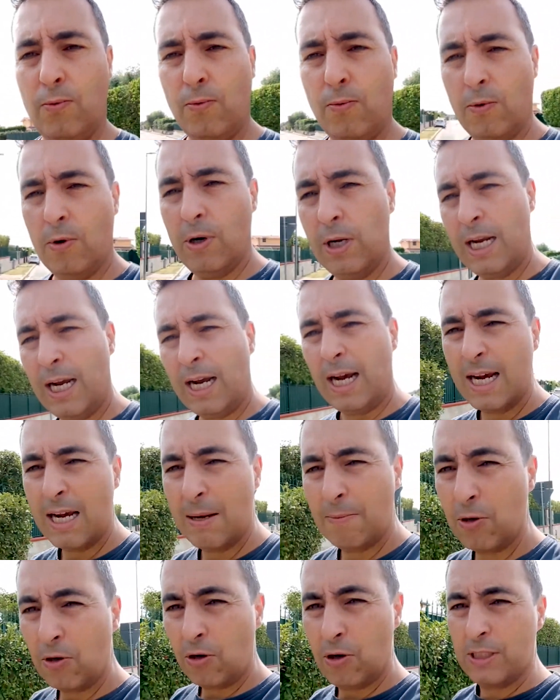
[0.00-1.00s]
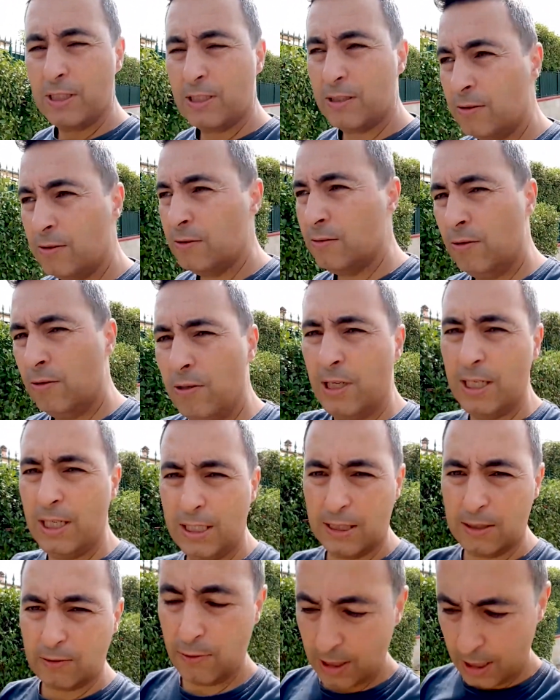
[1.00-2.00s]
what I am going to do
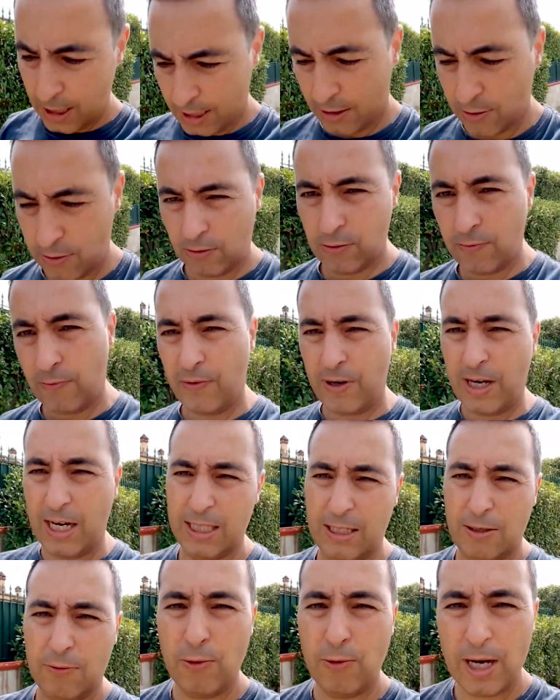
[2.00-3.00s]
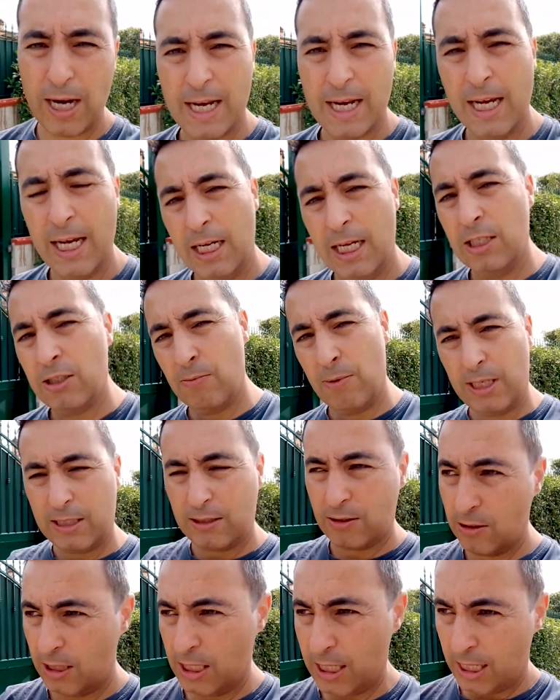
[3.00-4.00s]
is really to find a way to make
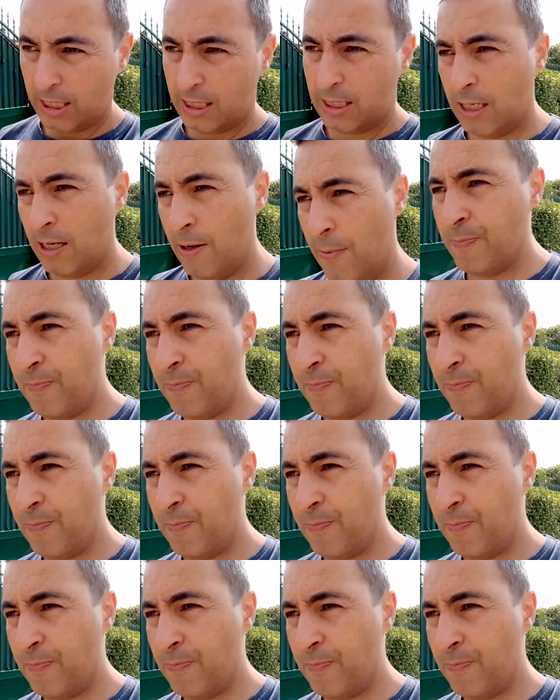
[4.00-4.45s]
sure that